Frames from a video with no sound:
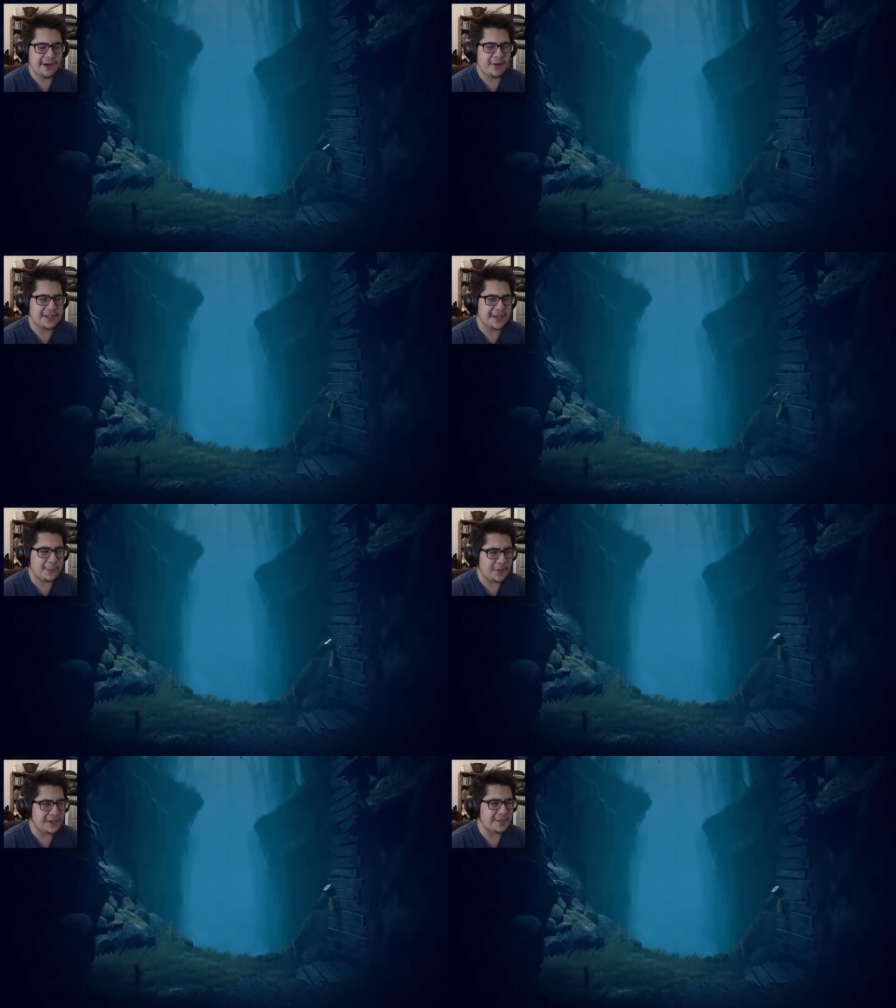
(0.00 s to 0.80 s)
What's
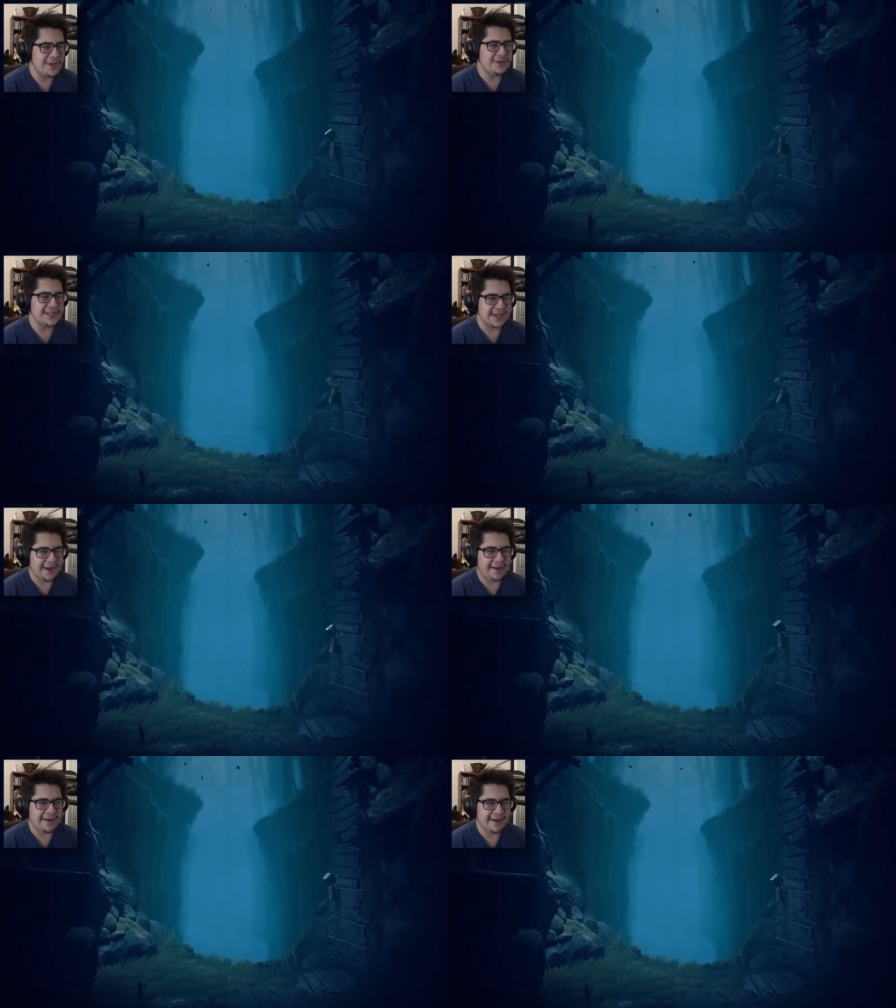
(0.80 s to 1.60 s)
up with the music,
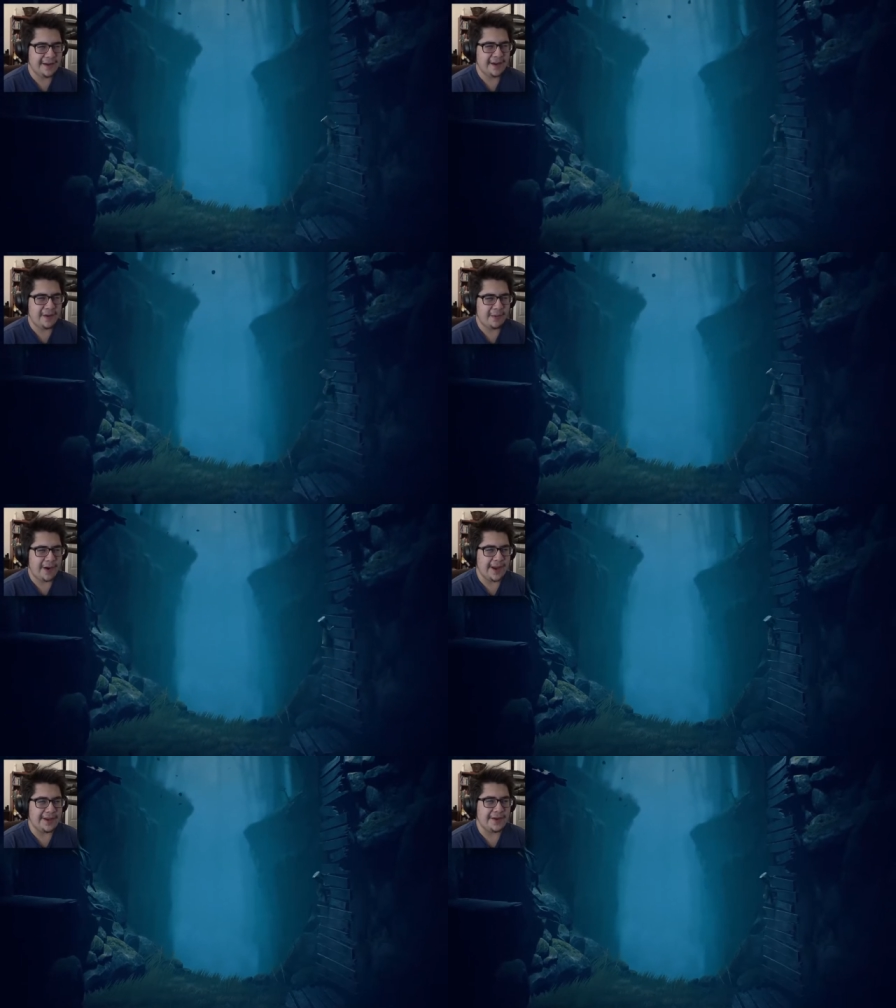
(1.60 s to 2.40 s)
huh?
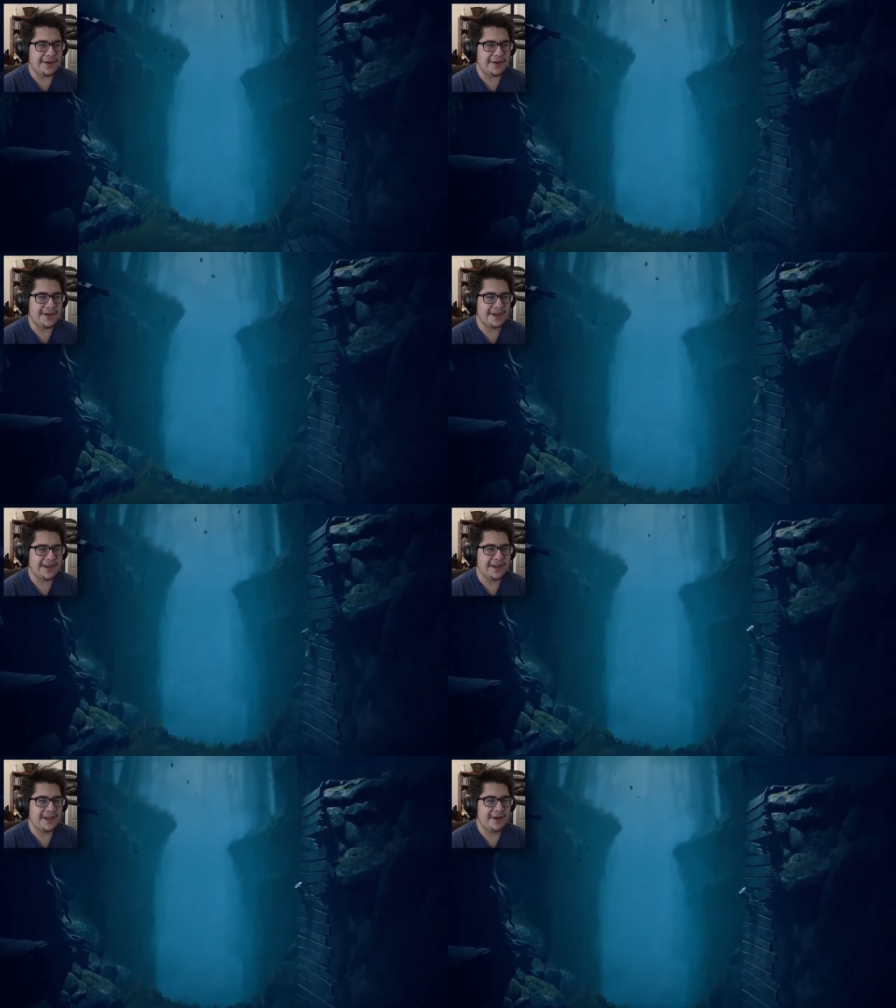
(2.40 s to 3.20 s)
Why
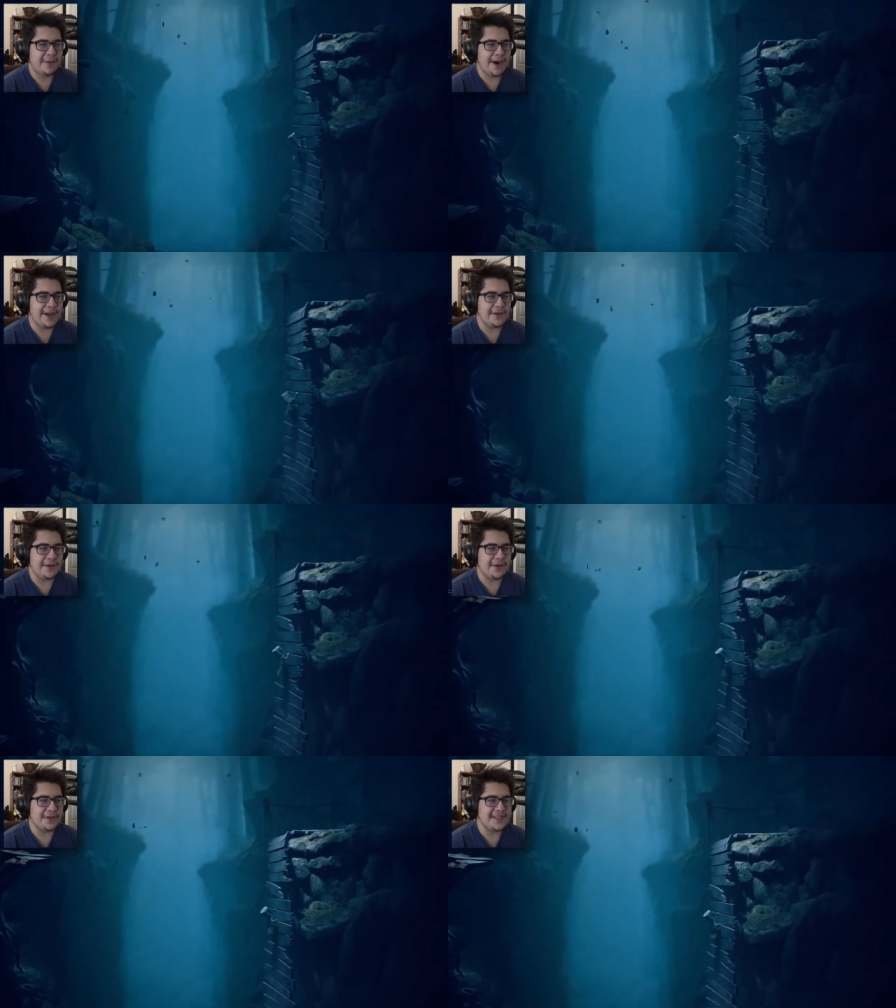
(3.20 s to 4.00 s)
are you
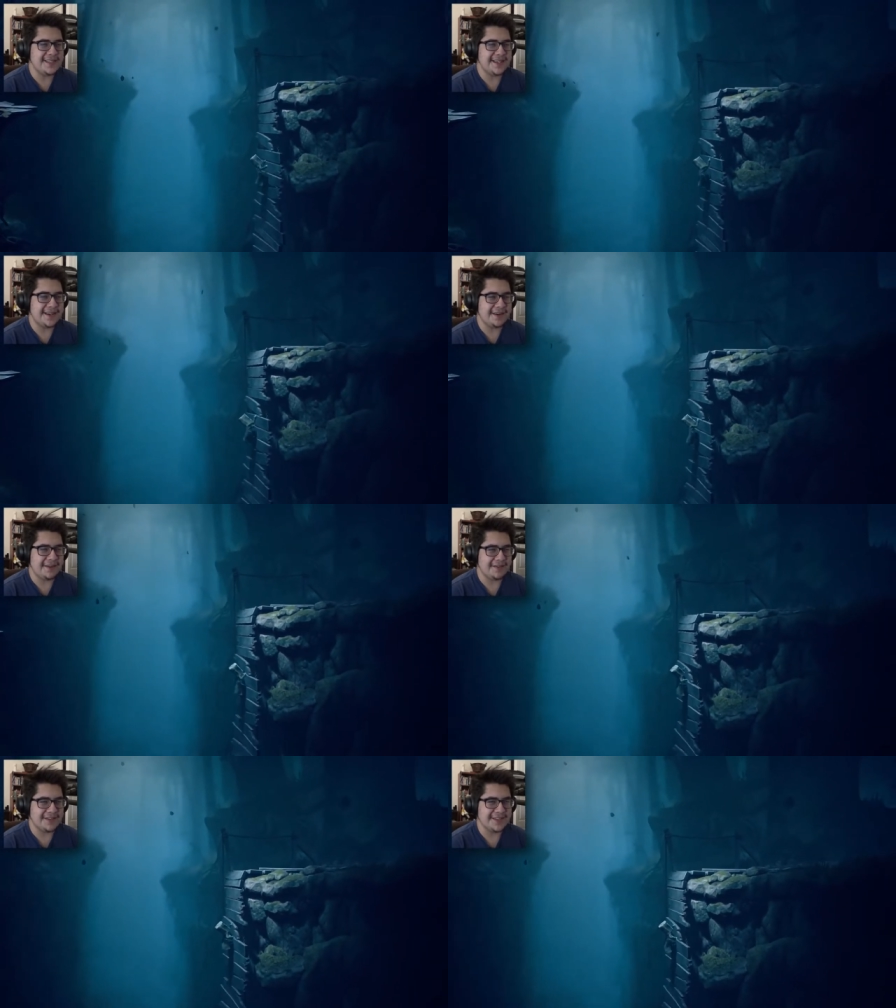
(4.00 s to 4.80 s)
increasing it
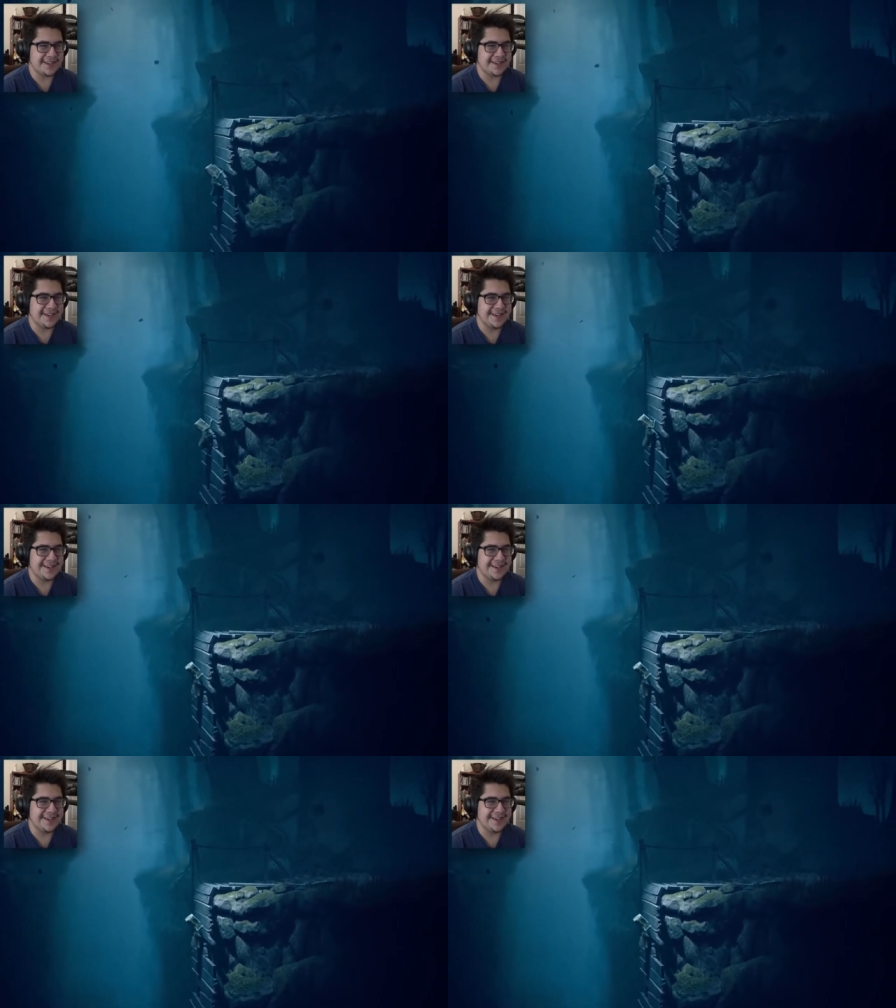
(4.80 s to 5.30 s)
all of a sudden?